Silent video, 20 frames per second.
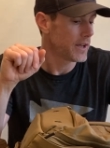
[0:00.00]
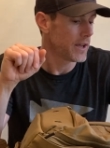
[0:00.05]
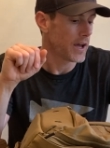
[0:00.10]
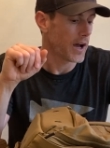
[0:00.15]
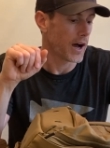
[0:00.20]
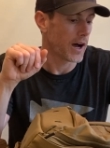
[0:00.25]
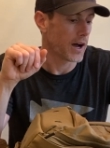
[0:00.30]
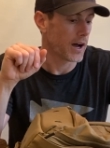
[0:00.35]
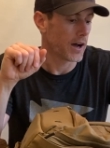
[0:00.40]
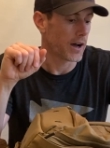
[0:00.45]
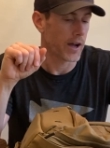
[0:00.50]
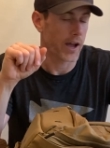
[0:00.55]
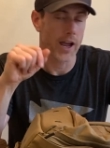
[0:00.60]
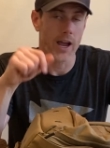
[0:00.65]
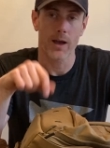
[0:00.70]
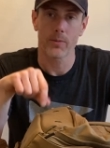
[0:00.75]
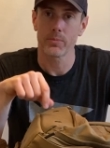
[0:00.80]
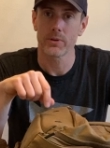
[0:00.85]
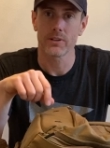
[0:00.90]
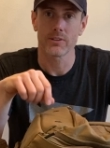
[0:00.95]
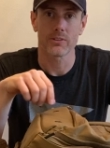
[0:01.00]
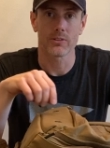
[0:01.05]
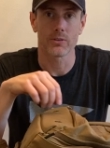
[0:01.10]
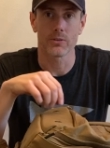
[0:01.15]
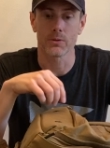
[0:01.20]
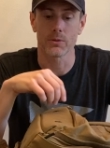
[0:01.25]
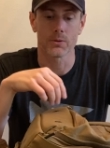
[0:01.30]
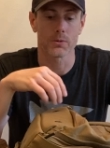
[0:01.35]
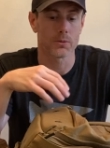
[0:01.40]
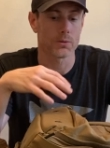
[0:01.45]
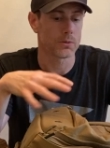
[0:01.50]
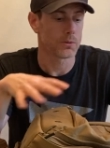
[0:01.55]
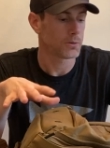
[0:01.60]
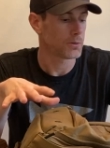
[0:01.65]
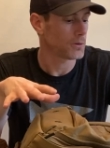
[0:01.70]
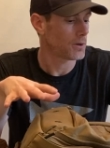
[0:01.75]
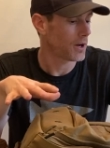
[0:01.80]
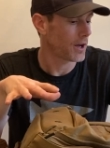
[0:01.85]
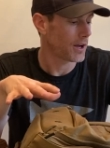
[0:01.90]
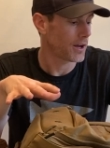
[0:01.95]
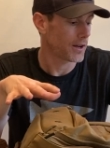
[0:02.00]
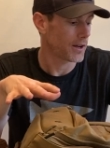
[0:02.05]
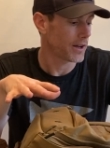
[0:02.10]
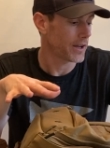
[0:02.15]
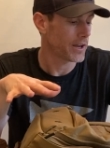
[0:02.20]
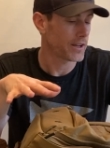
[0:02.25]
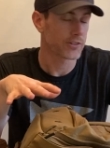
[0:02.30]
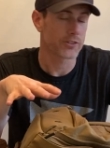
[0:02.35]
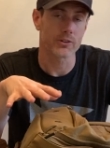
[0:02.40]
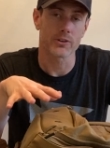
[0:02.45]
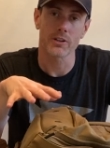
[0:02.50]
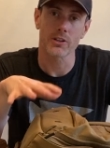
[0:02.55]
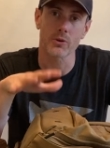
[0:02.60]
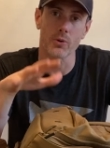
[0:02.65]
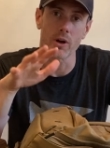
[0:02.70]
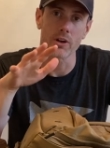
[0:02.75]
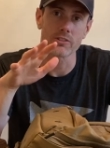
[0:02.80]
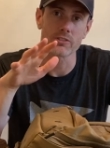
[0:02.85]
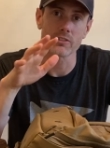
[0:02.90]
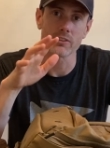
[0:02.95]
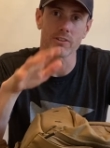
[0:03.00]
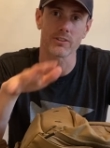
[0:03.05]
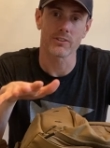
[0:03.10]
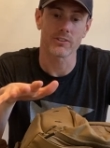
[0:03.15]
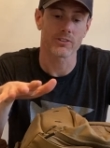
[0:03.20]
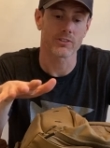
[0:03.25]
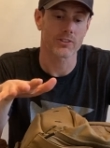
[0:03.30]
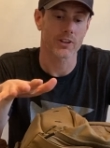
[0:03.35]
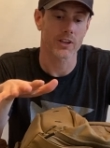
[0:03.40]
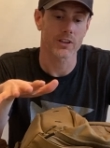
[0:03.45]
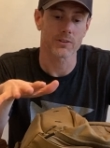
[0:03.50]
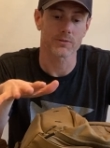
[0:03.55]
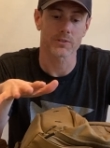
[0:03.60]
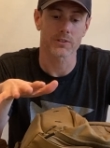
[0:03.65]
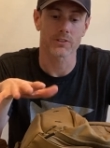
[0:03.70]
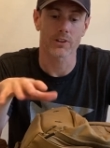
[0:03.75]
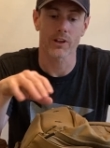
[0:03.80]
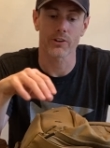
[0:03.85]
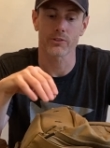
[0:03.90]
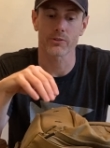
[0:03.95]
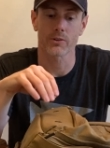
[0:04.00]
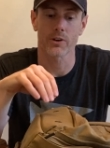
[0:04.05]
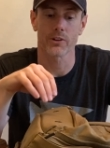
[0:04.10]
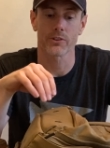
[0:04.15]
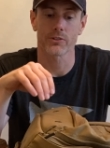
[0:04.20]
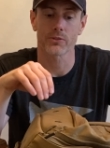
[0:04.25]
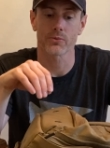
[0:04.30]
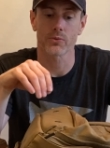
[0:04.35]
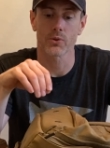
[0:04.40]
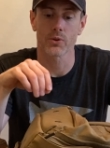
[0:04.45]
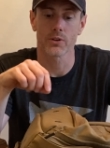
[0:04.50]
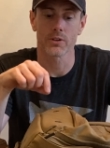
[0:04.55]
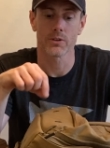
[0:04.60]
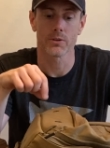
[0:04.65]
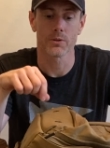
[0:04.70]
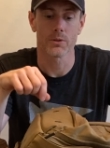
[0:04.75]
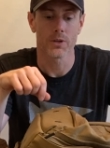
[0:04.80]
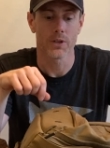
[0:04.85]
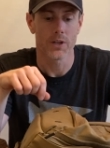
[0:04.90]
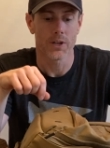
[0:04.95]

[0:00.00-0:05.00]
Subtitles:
Happy to answer any questions, take it for test runs for you.